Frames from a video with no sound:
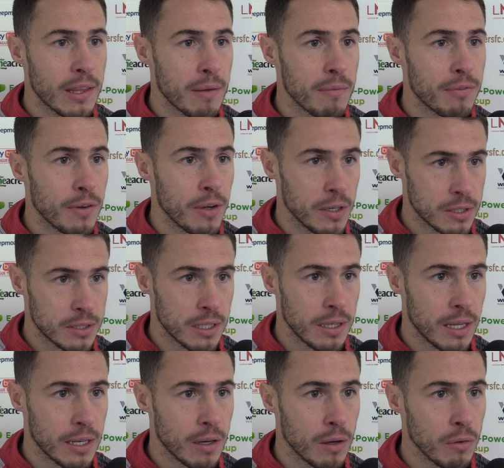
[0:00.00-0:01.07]
of them first, and
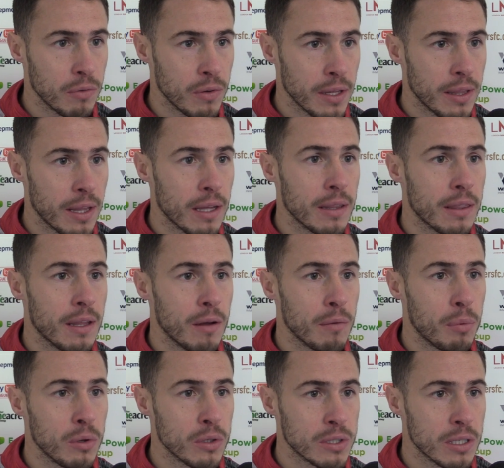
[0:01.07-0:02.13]
then hopefully that'll
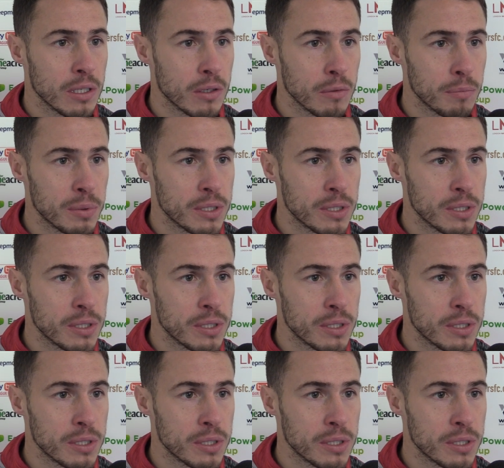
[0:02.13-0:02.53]
put us in a good